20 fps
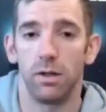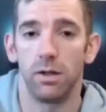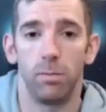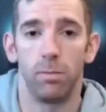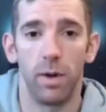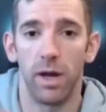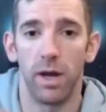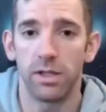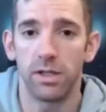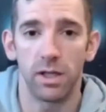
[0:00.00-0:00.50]

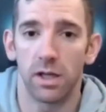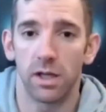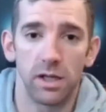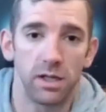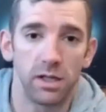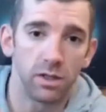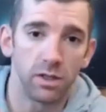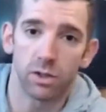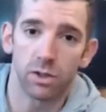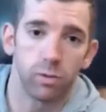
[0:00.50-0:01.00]
Basically,
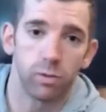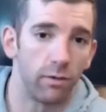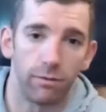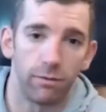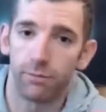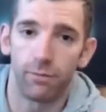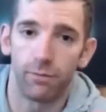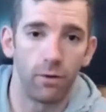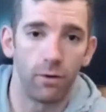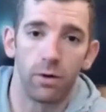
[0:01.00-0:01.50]
you just want
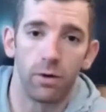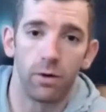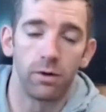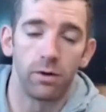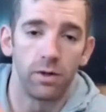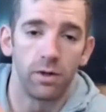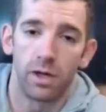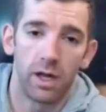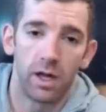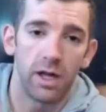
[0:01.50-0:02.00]

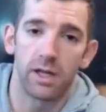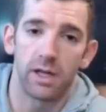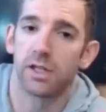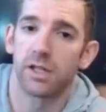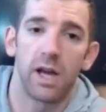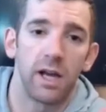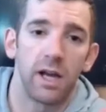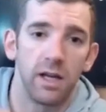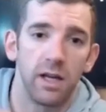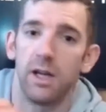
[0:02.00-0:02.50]
fun,
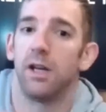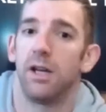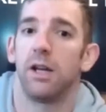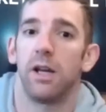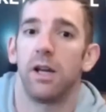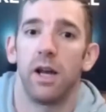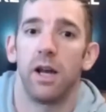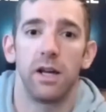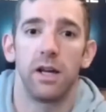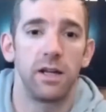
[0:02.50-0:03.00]

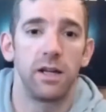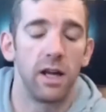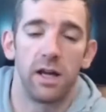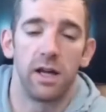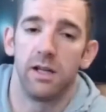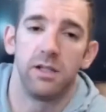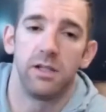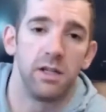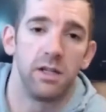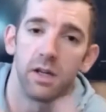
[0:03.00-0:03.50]
exciting,
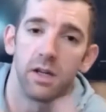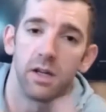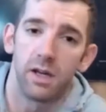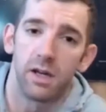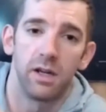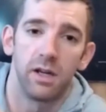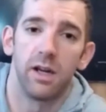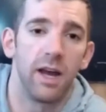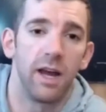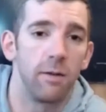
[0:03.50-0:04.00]
engaging,
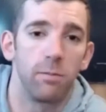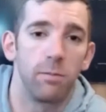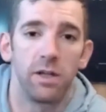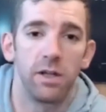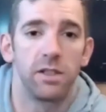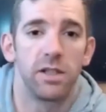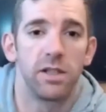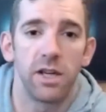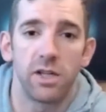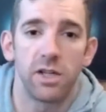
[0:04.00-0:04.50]
and
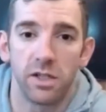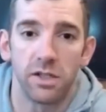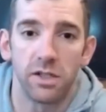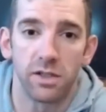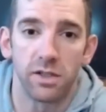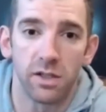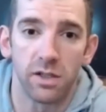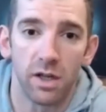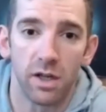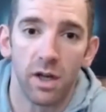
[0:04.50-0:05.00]
enabling
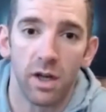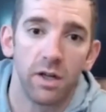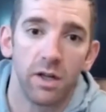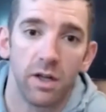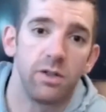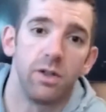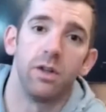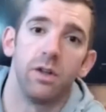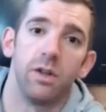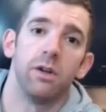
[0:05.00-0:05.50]
sessions.
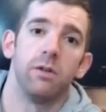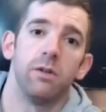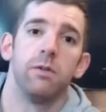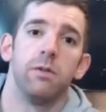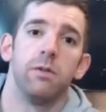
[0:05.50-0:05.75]
You know.